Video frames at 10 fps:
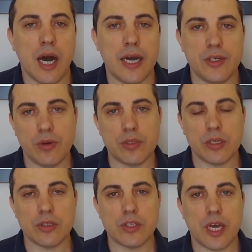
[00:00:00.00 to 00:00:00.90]
I
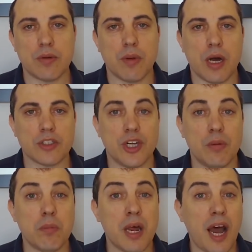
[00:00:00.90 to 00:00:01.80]
don't understand
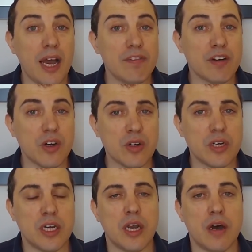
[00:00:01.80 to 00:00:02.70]
blockchain, but I've
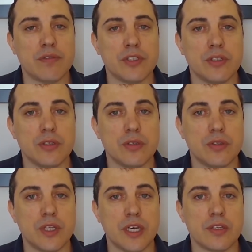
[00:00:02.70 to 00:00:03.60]
heard enough to
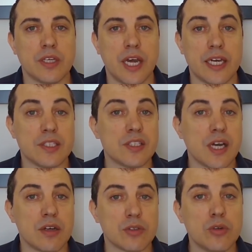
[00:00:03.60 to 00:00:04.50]
think that I can
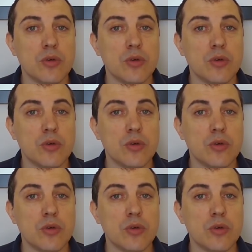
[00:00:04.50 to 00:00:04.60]
sound